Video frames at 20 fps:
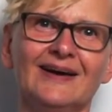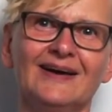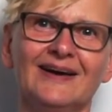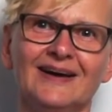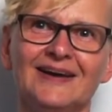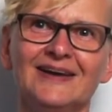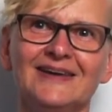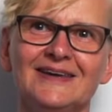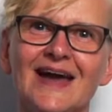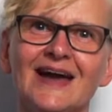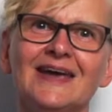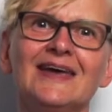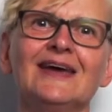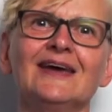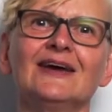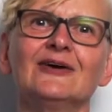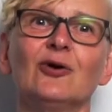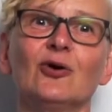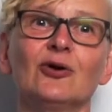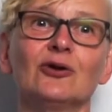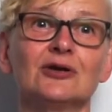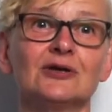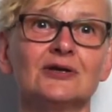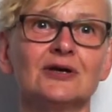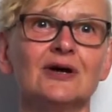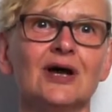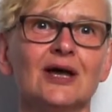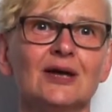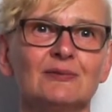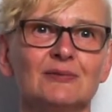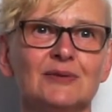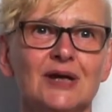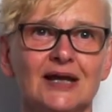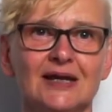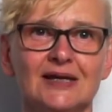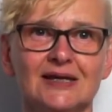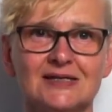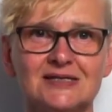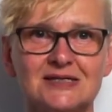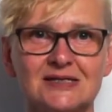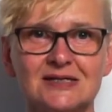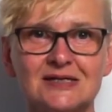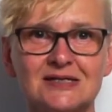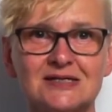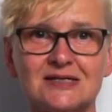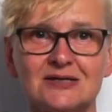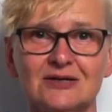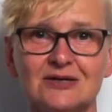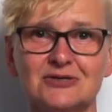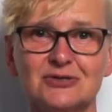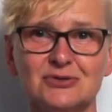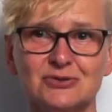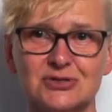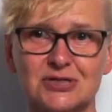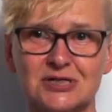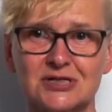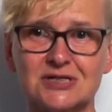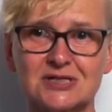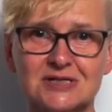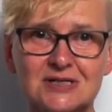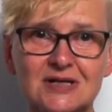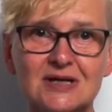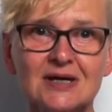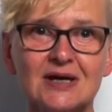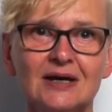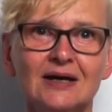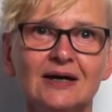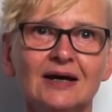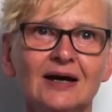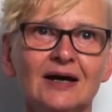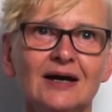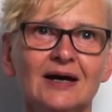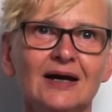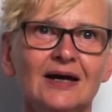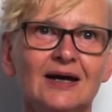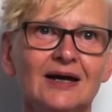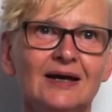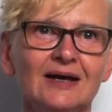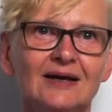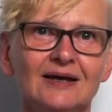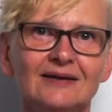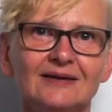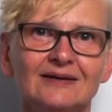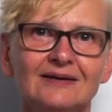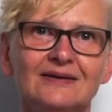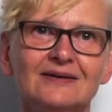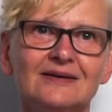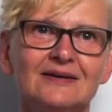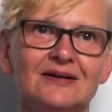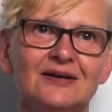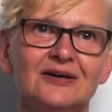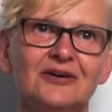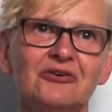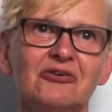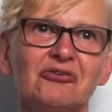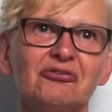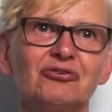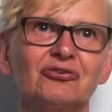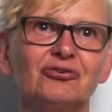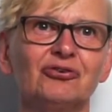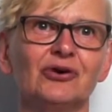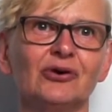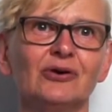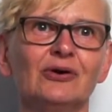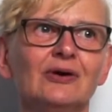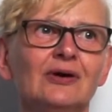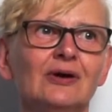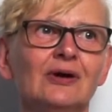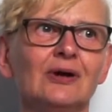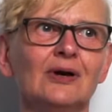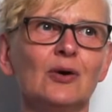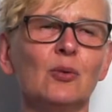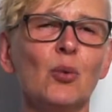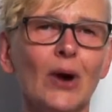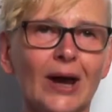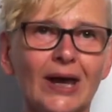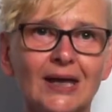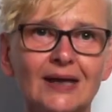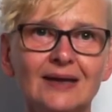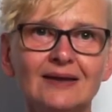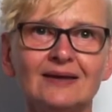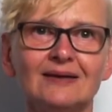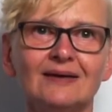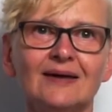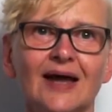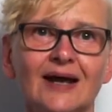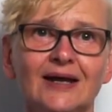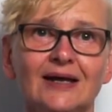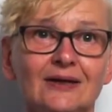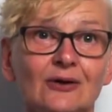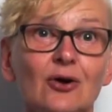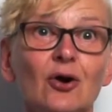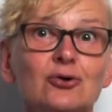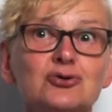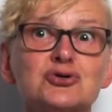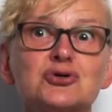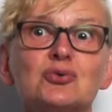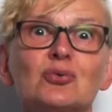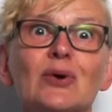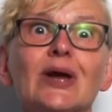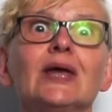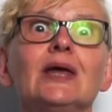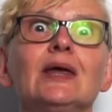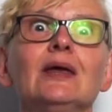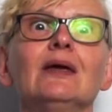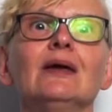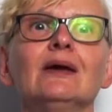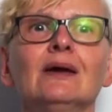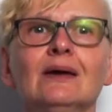yakking all the time, and it's easier to just kind of wait and it goes away.